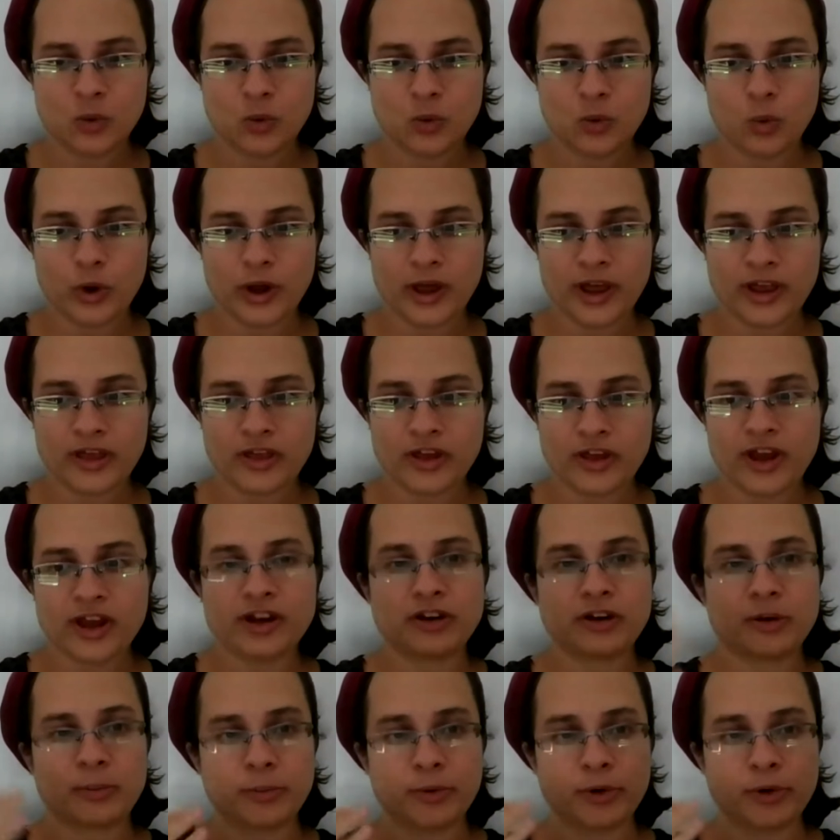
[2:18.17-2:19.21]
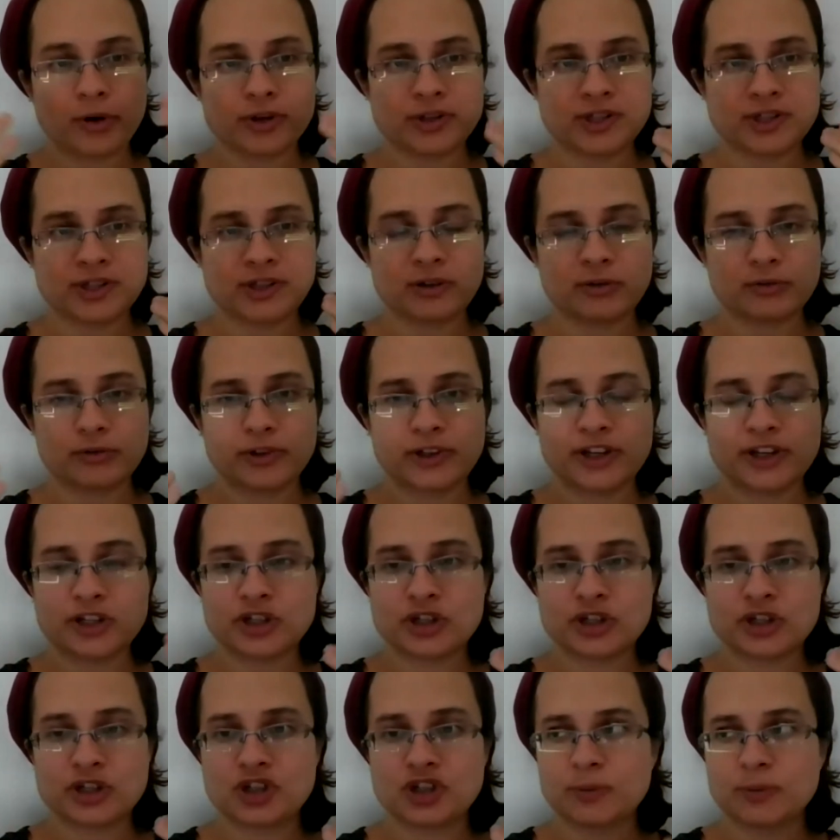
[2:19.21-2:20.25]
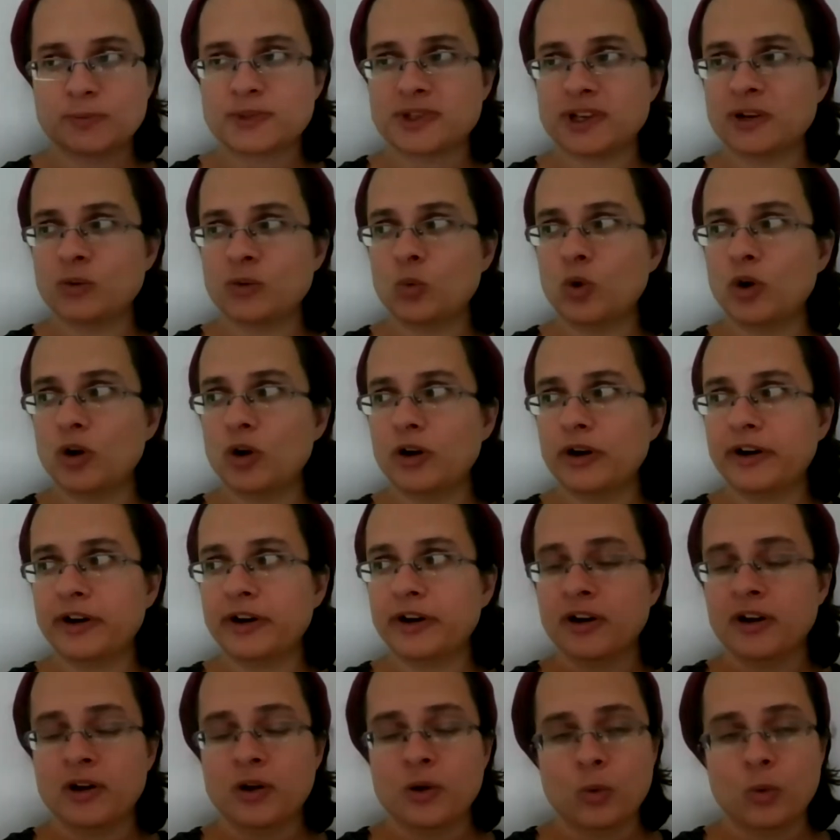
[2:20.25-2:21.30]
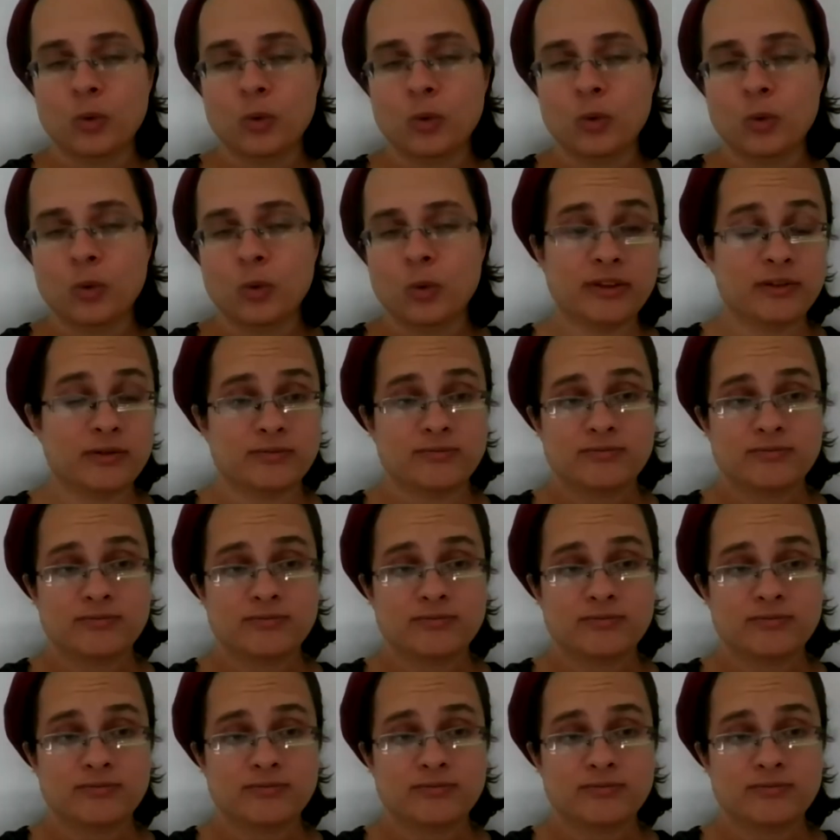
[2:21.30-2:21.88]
with interpersonal relationships and war with